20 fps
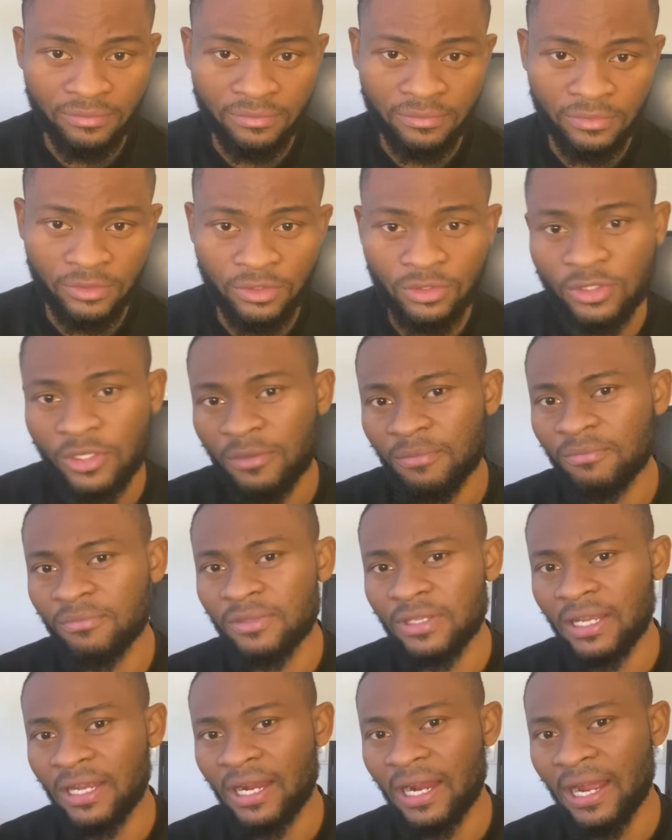Some,
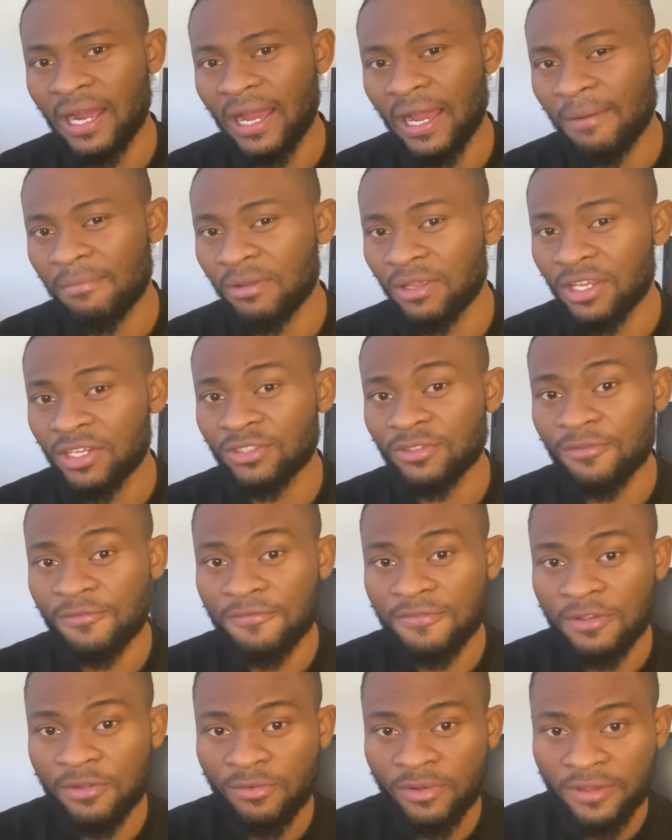there are application
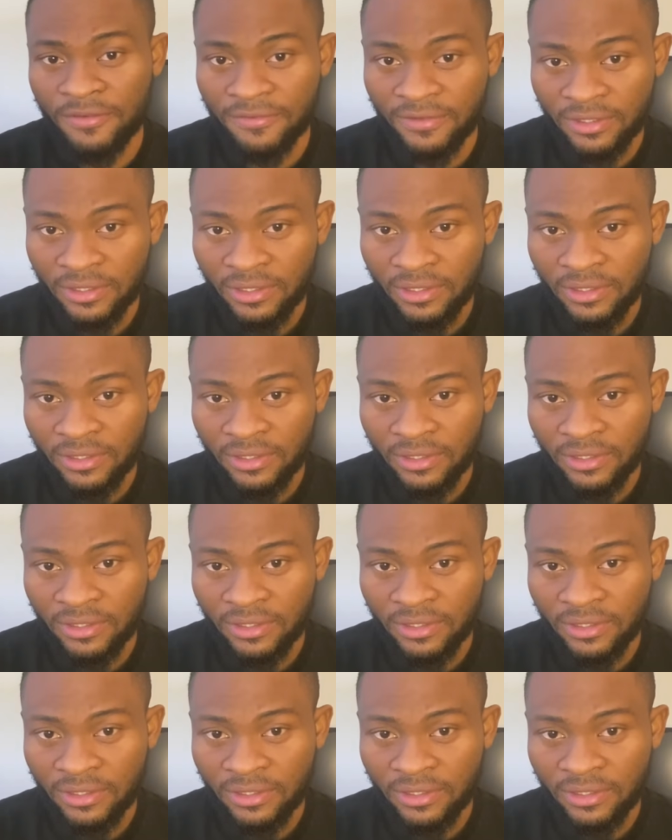fee waiver,